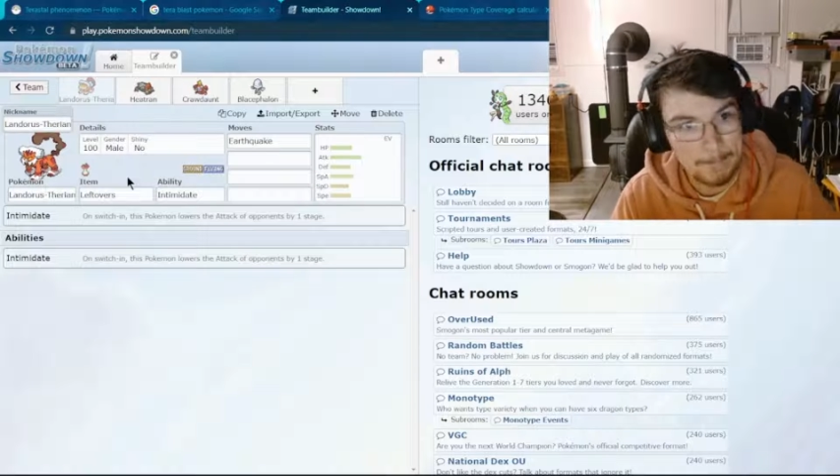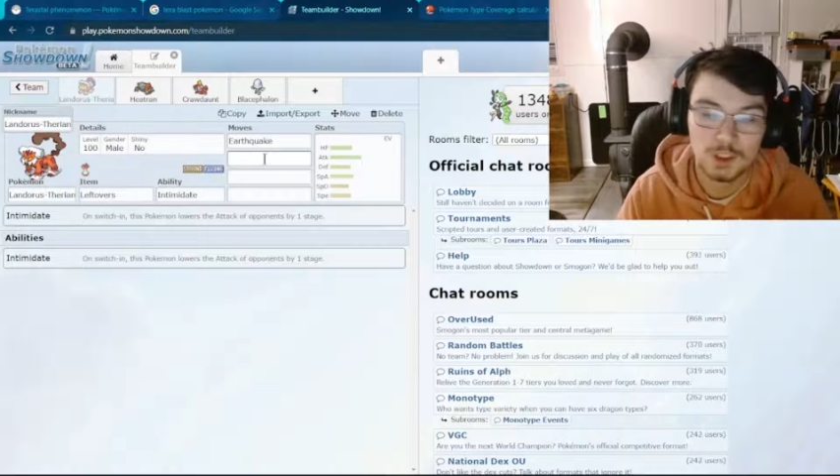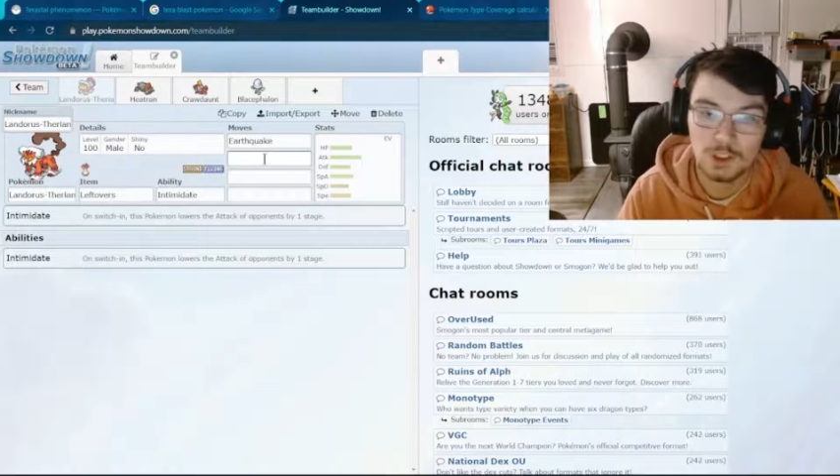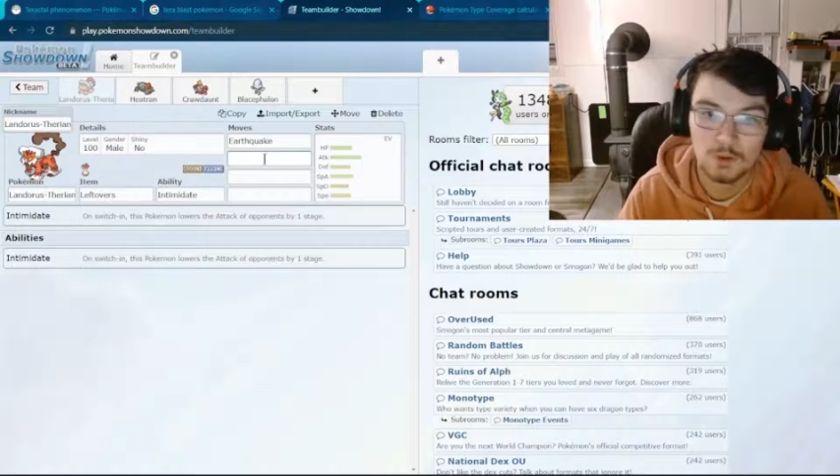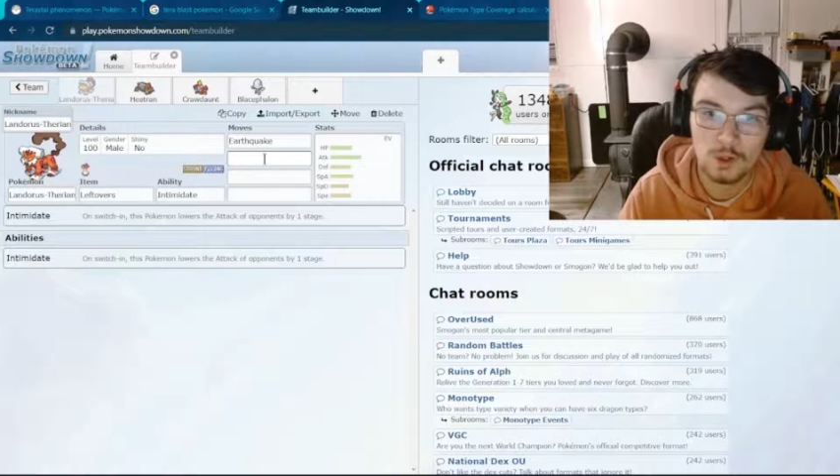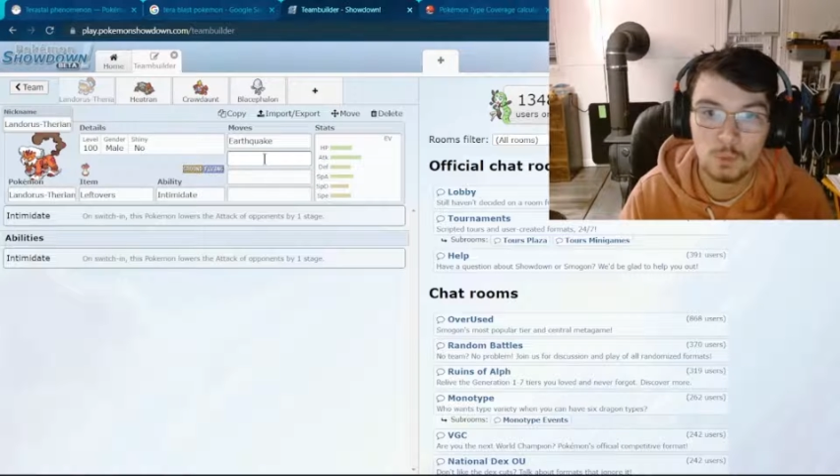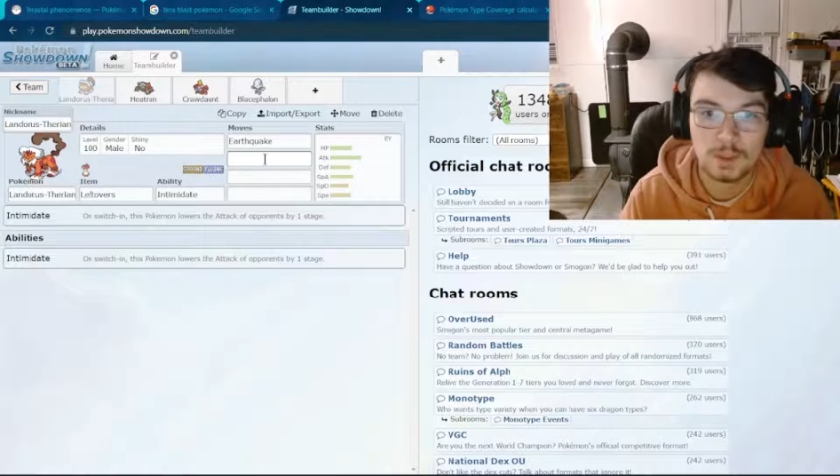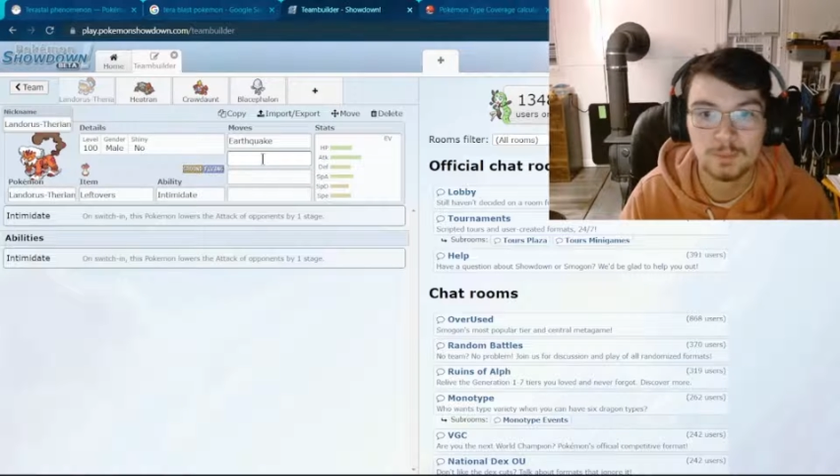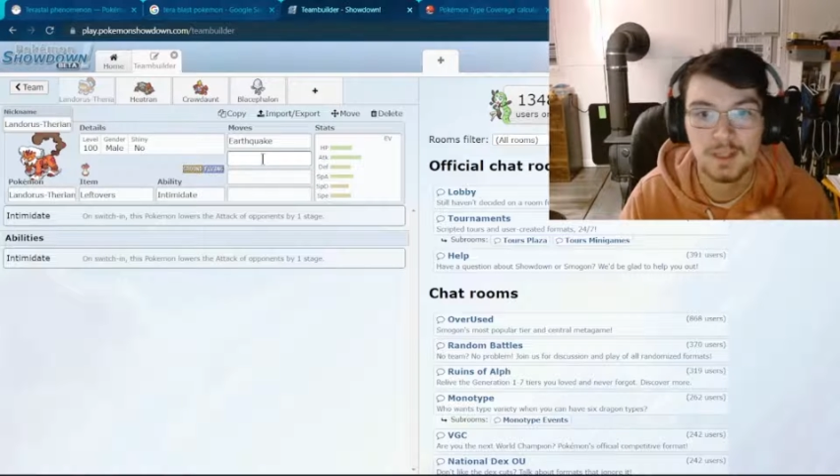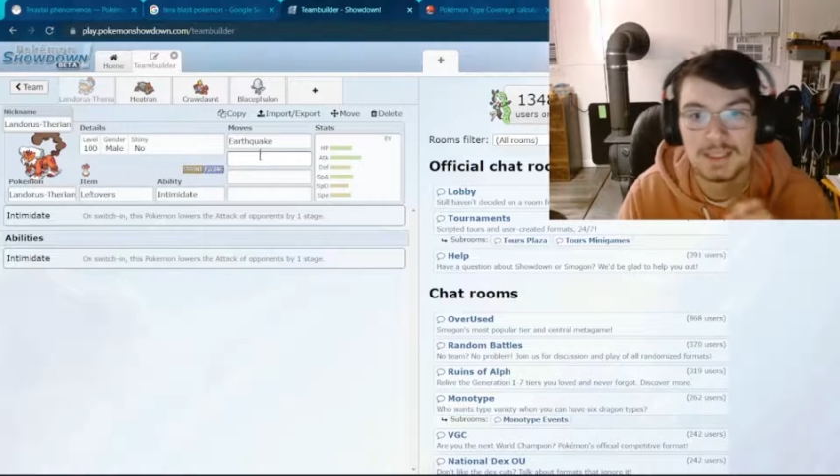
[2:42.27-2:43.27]
You don't know
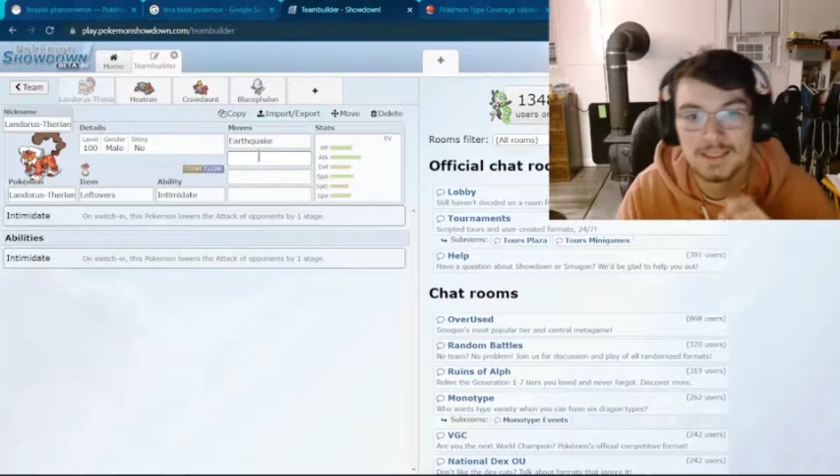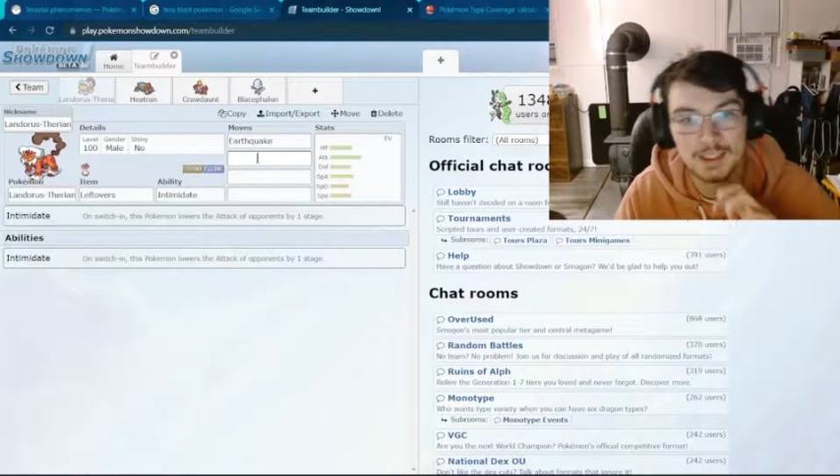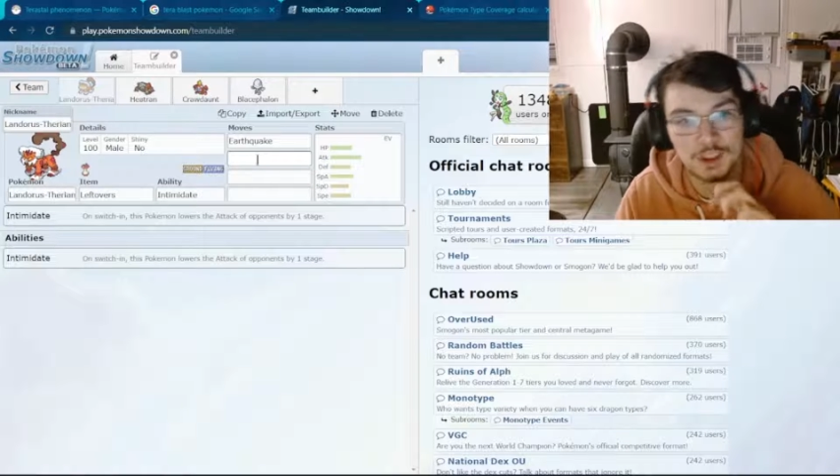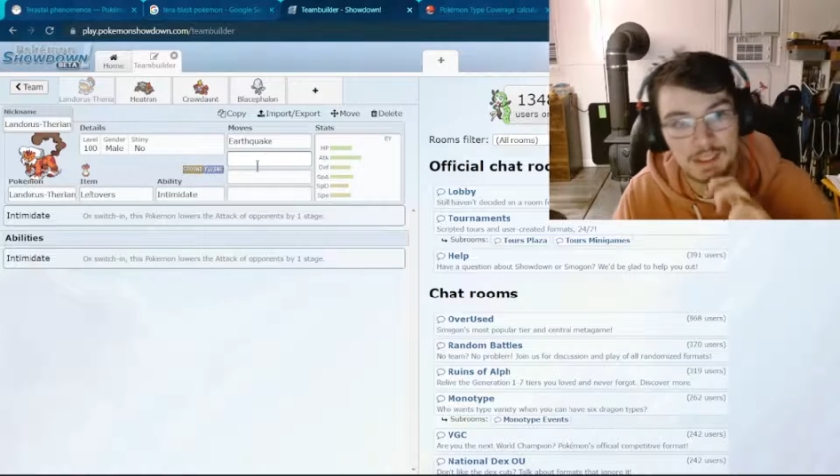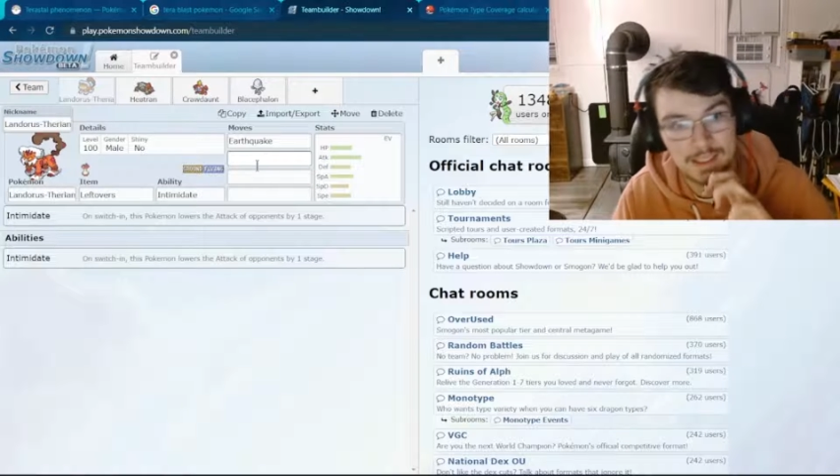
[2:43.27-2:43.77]
which plan is actually going